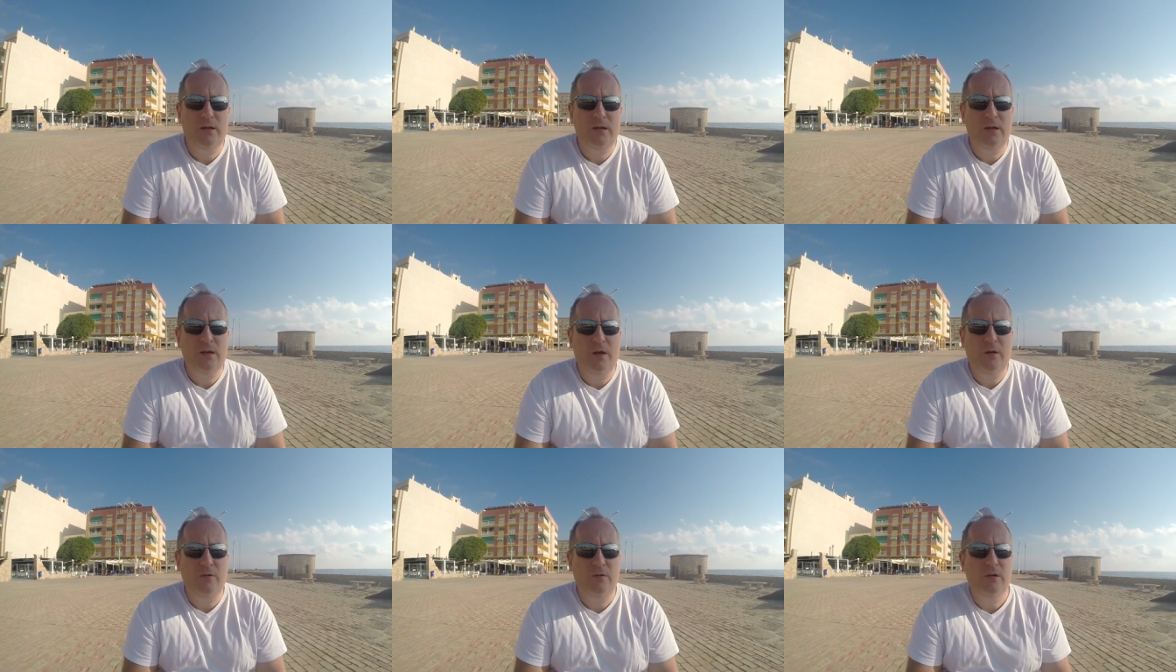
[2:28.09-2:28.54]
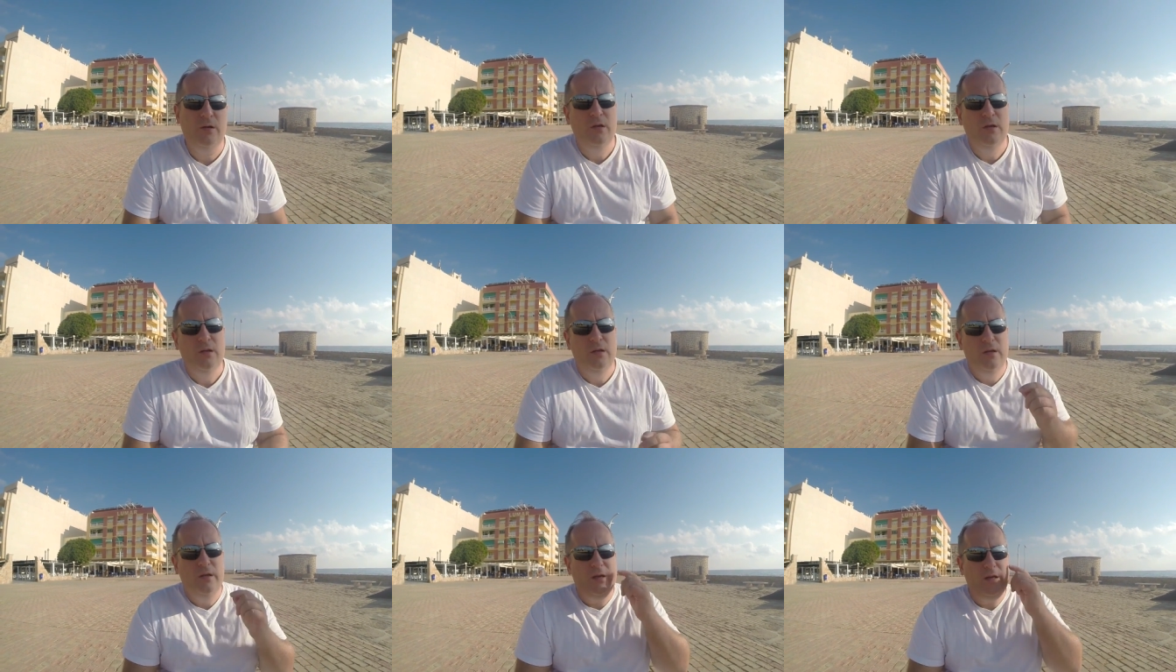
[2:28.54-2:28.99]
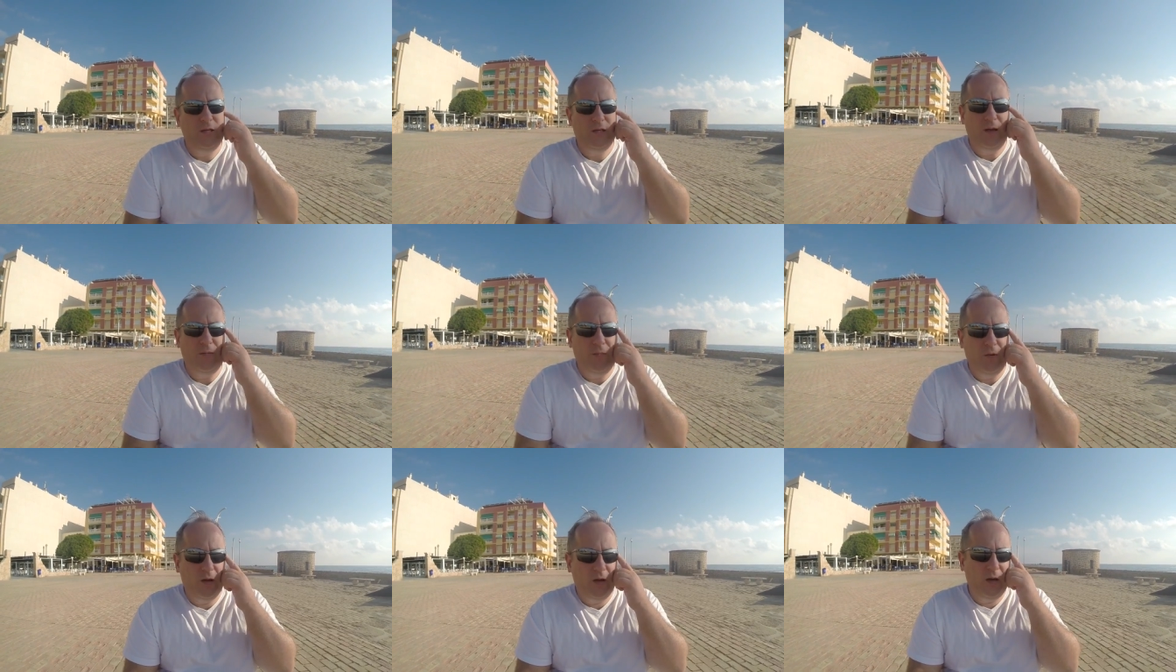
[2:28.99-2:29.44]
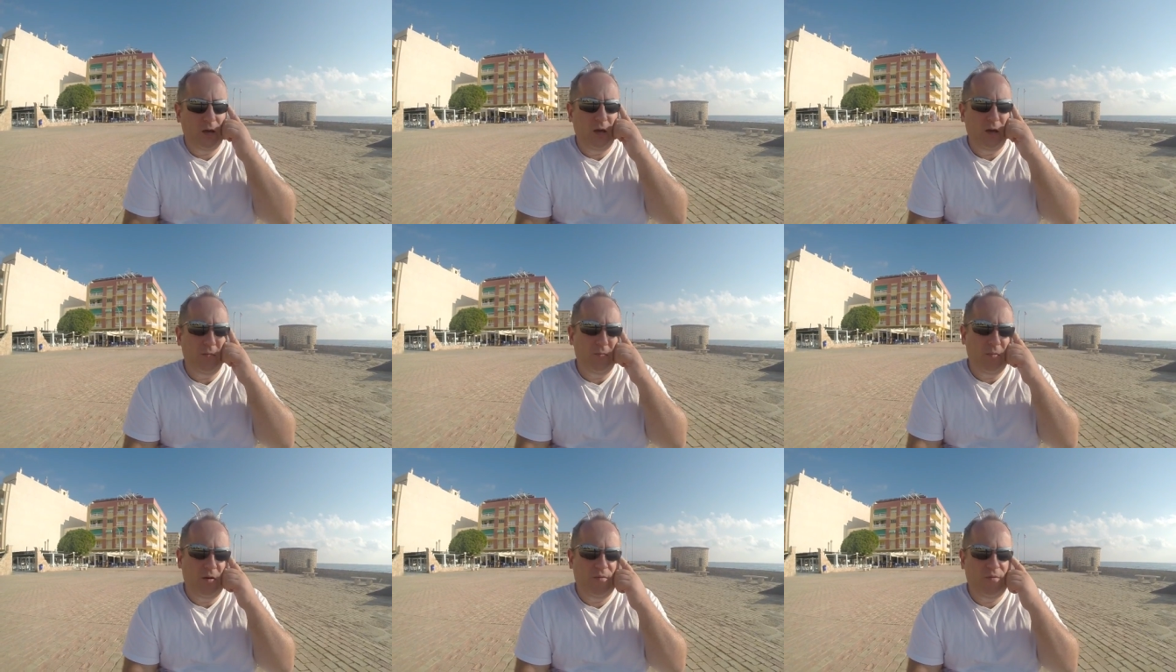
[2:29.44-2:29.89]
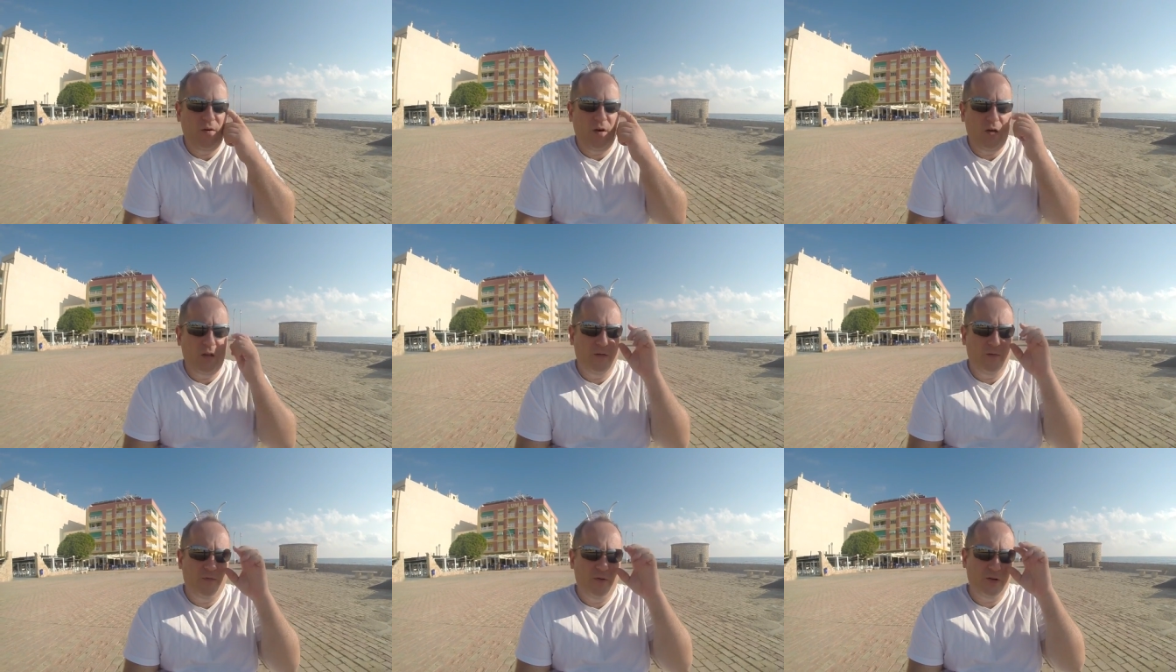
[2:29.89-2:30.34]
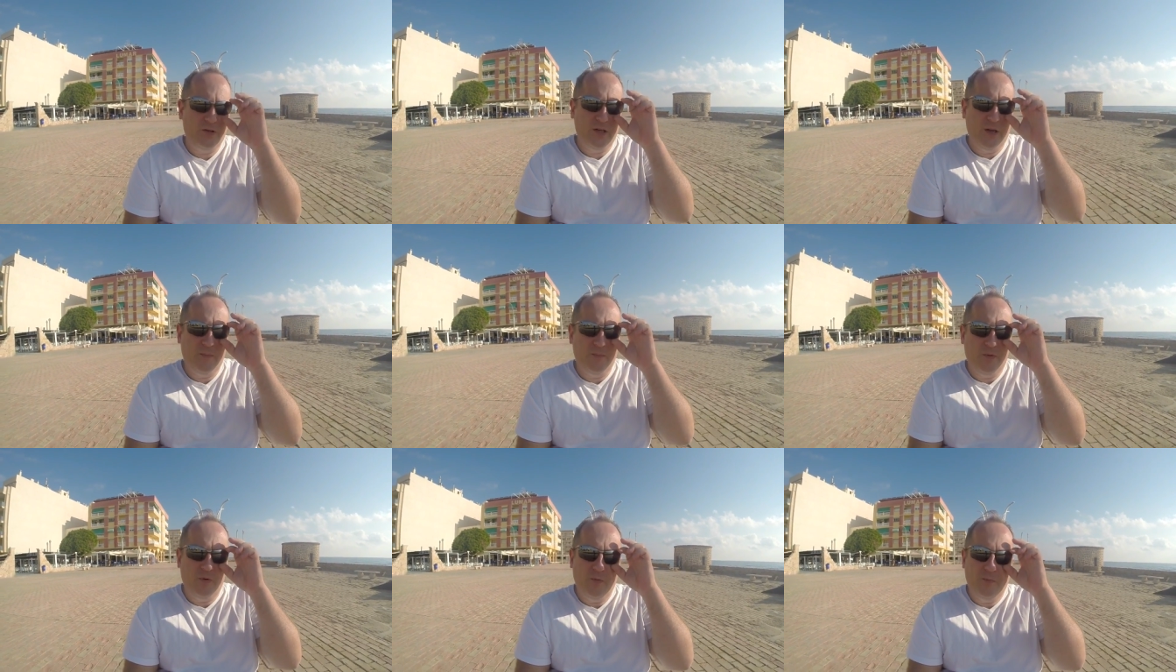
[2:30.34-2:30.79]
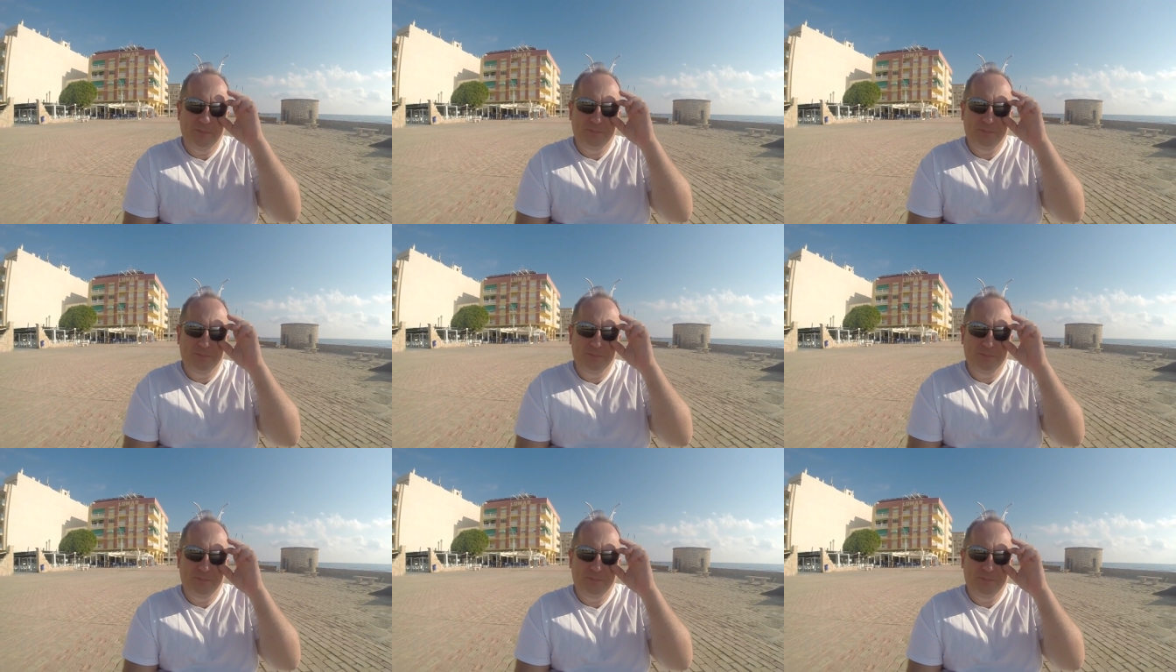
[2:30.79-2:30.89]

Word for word: You know, it's like my father, for example.